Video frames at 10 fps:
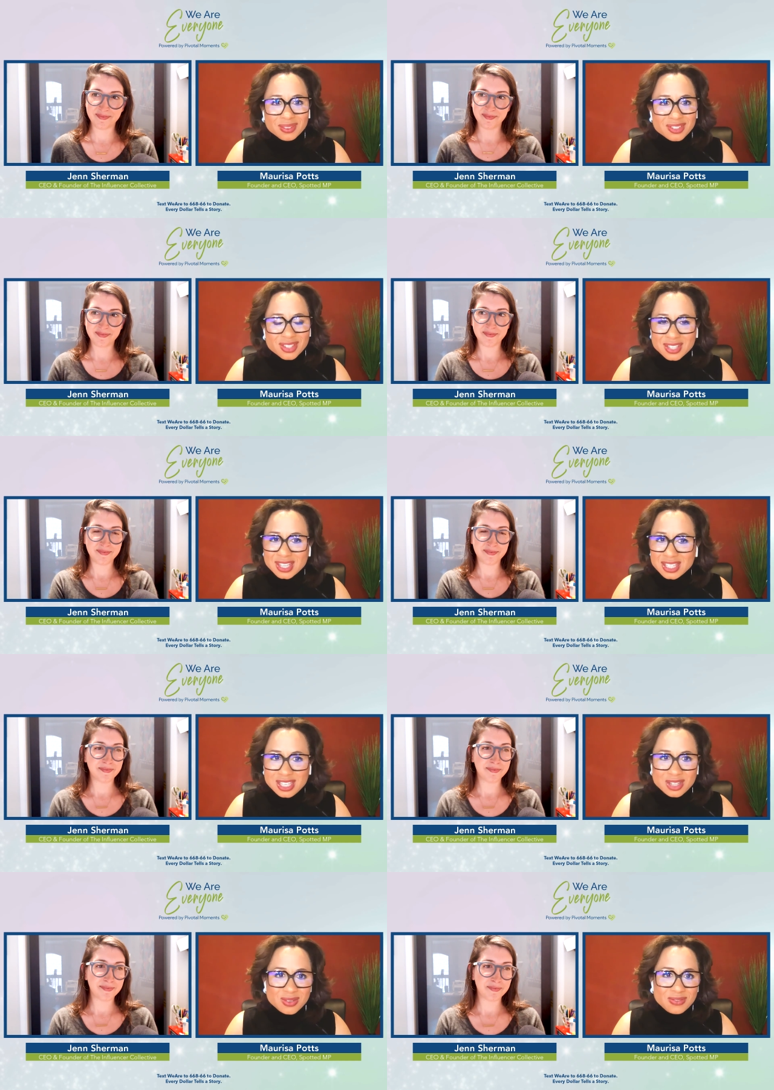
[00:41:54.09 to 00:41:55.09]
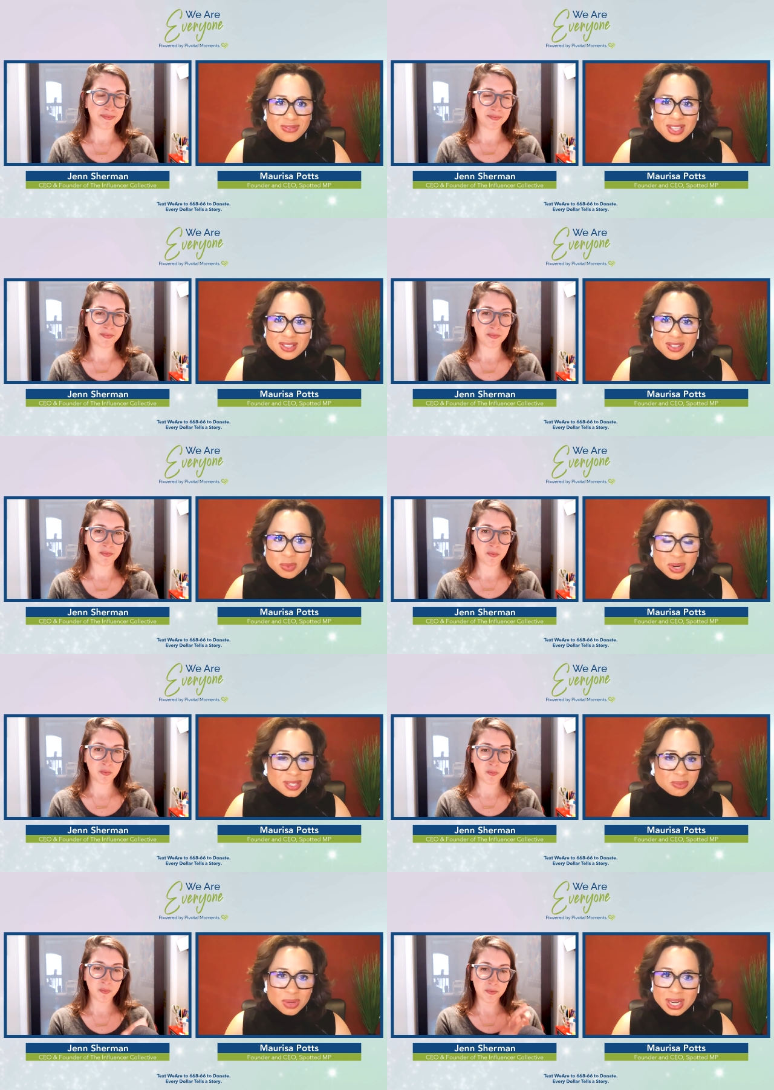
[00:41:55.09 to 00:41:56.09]
Speaker 1: just continue to feed your
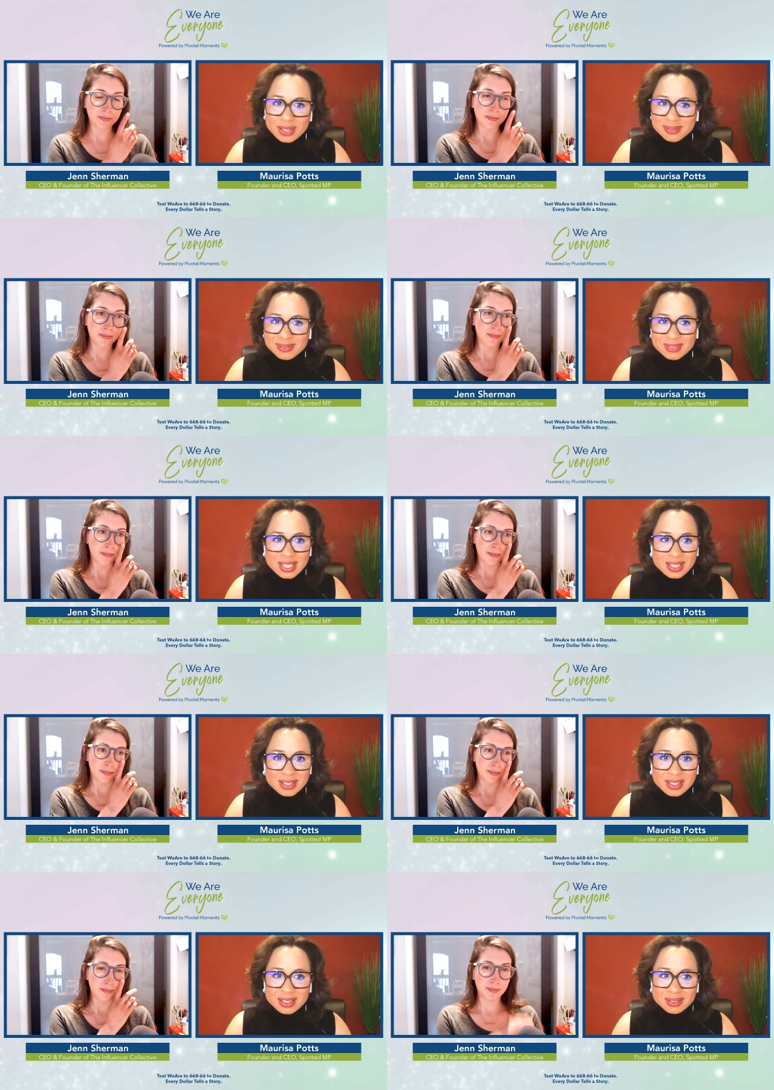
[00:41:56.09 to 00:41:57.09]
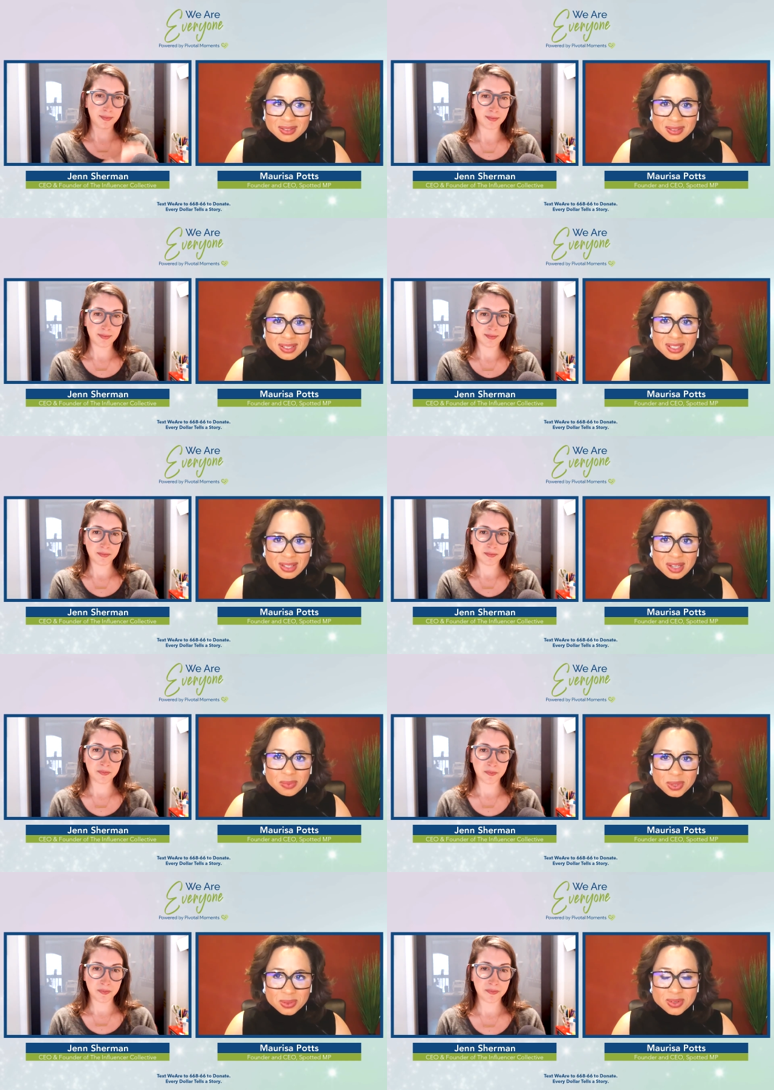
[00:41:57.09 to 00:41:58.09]
present brain and it'll, it'll help
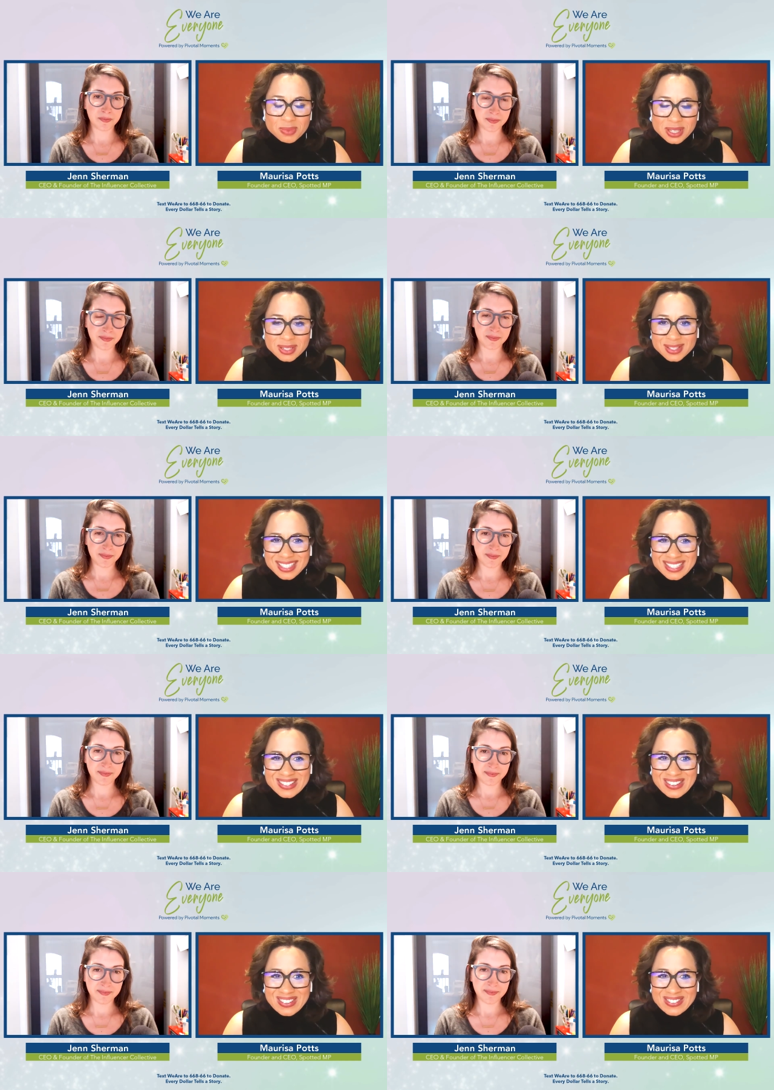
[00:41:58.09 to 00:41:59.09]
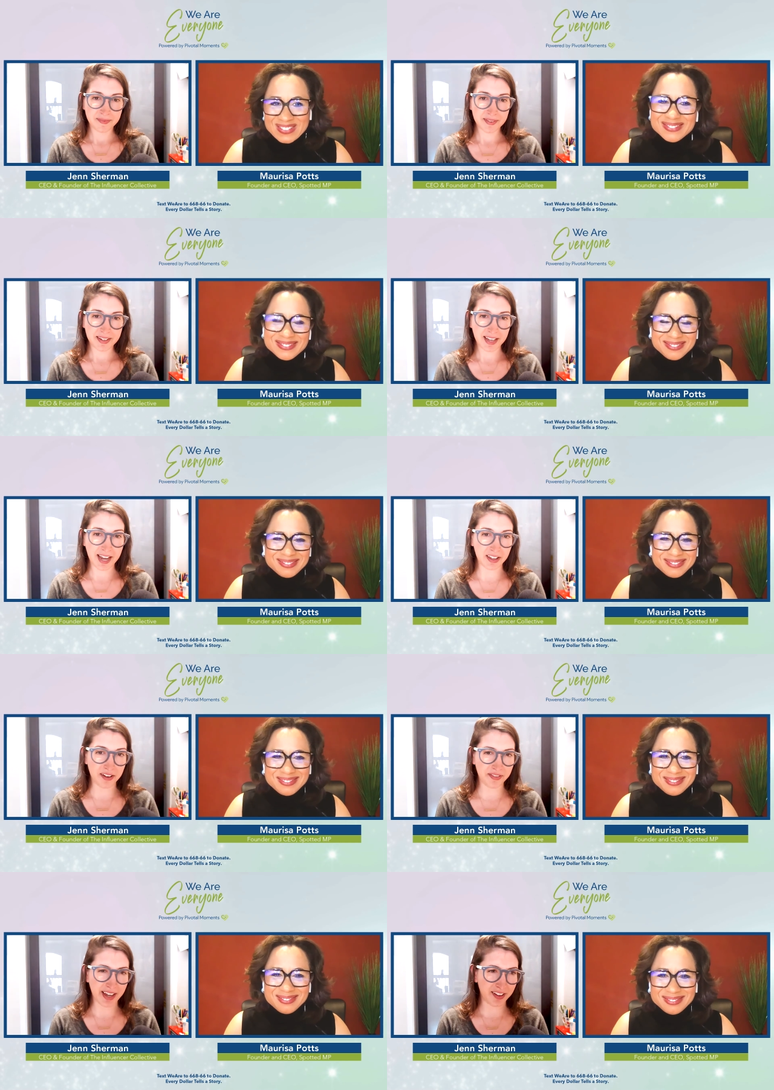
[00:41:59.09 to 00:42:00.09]
you tremendously. So
Speaker 2: I
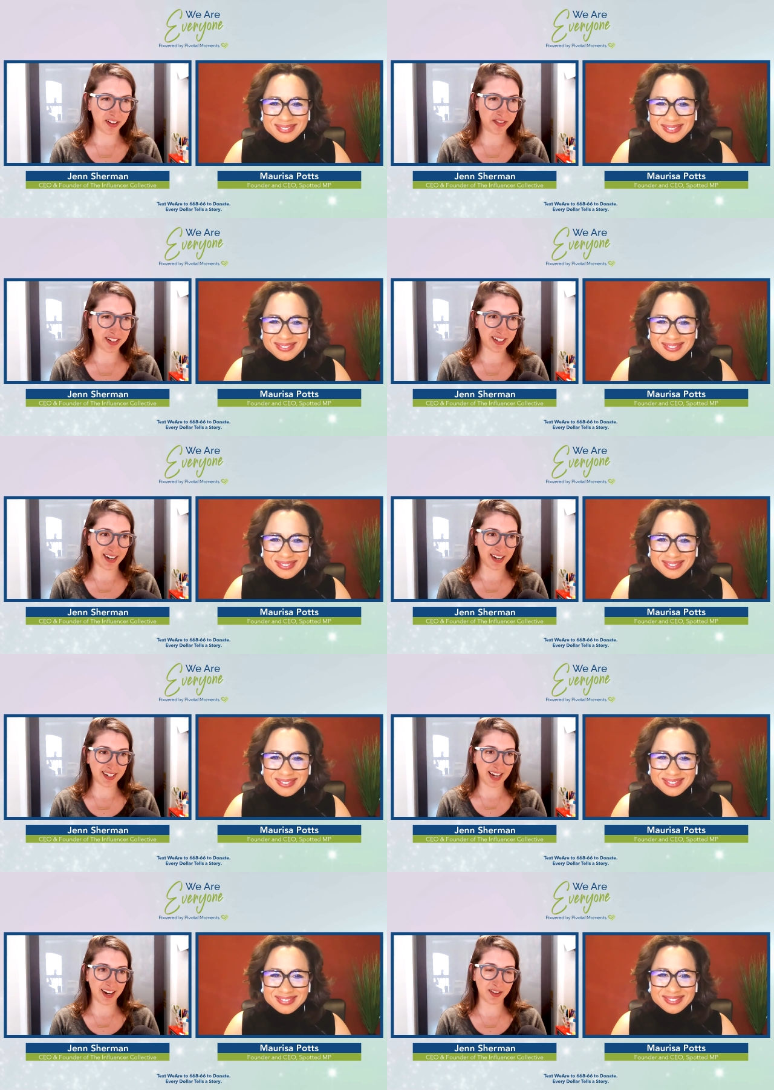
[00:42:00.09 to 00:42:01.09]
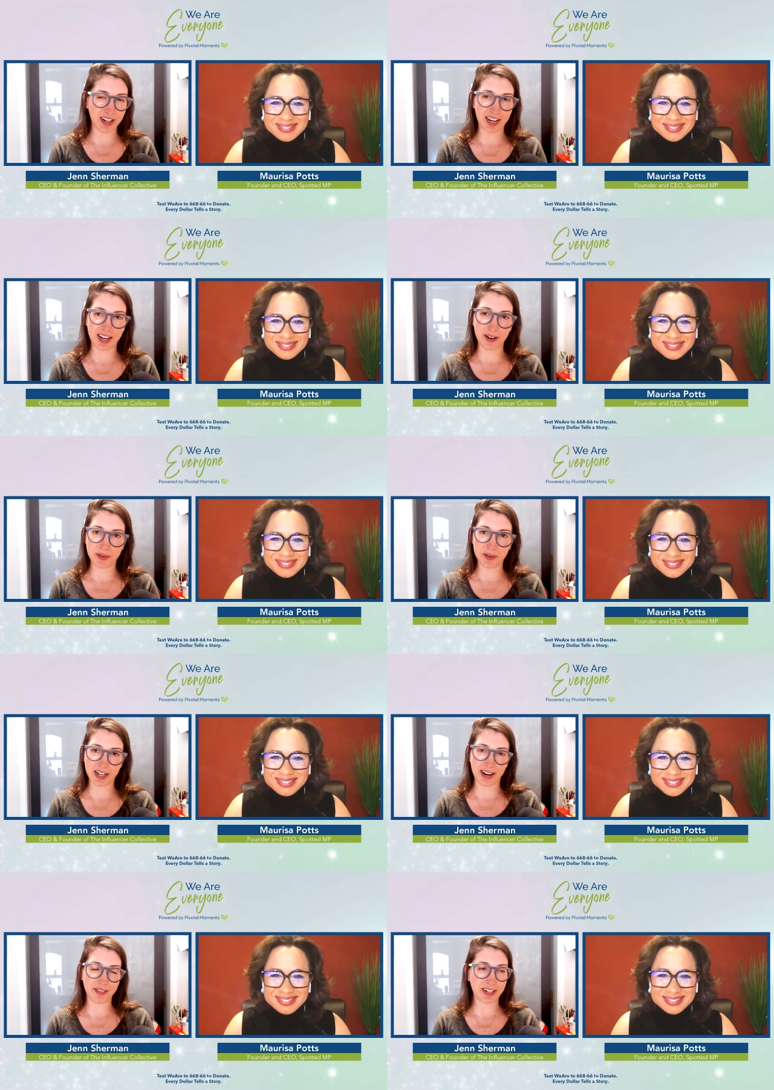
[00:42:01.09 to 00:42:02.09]
love that. I love the sunset. I was like, I'm going
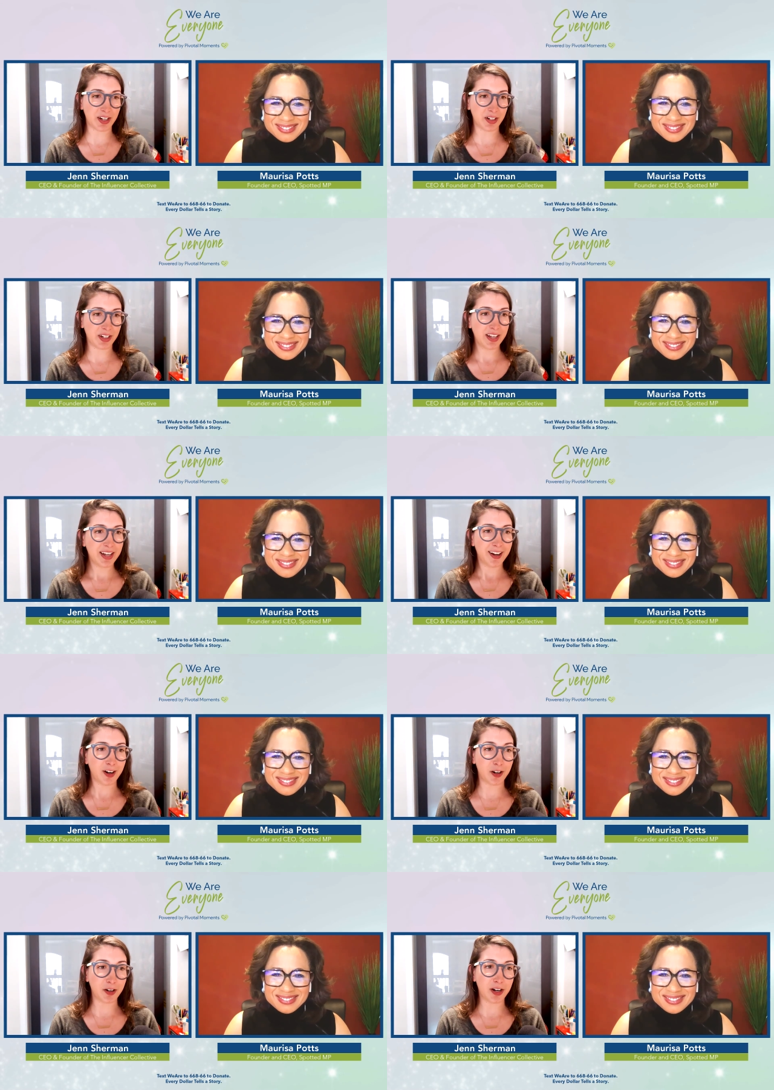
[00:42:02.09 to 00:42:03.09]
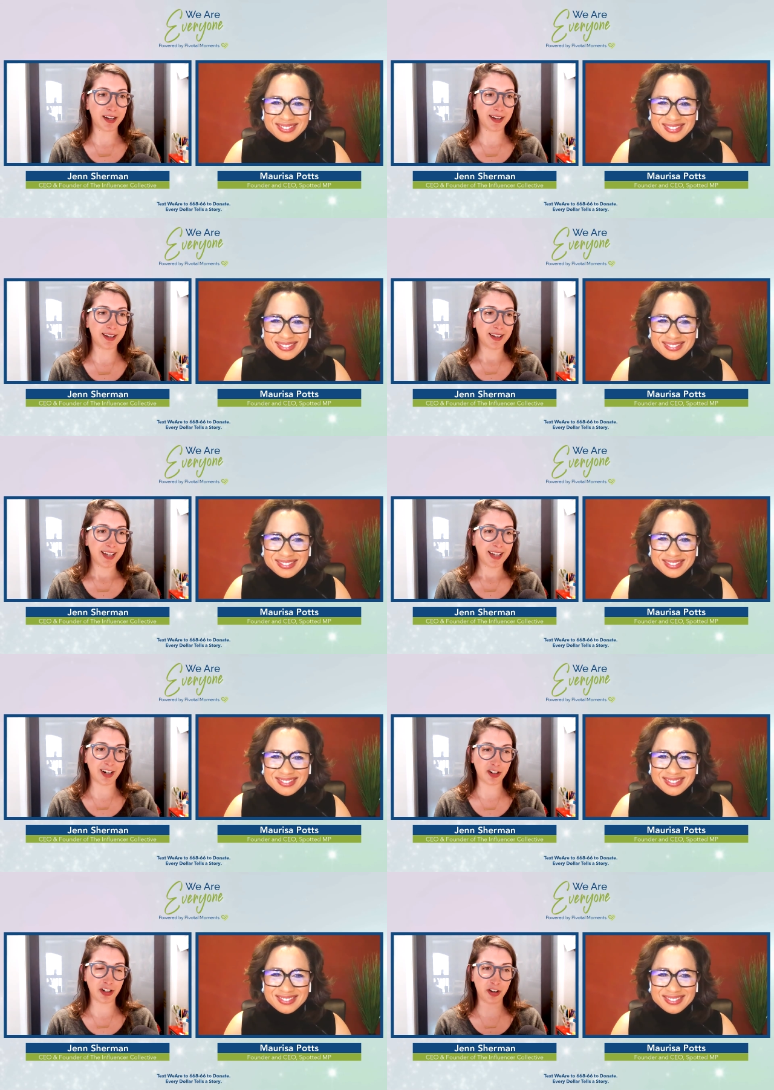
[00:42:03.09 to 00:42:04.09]
to have to tell our, uh,
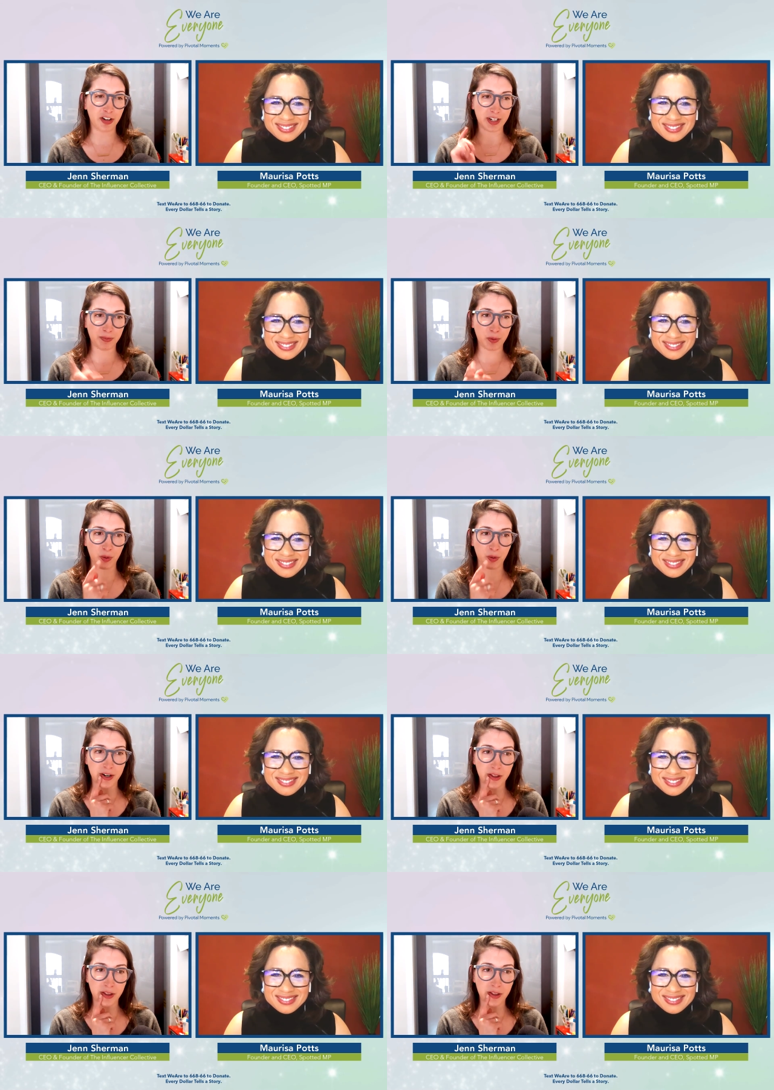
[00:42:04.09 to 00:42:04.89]
engineer to pull one of